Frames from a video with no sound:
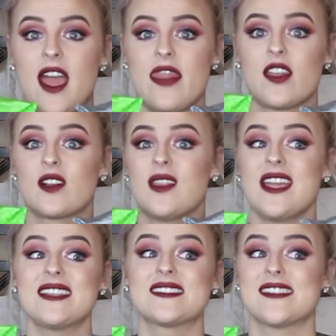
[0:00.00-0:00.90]
and they're
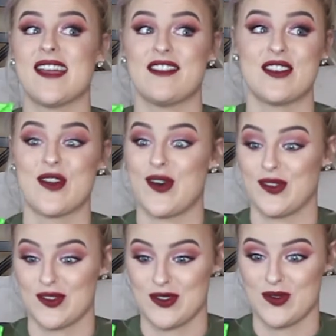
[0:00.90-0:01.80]
like
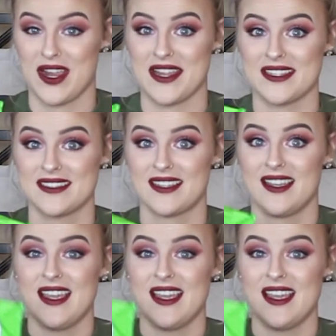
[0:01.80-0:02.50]
$7, you guys.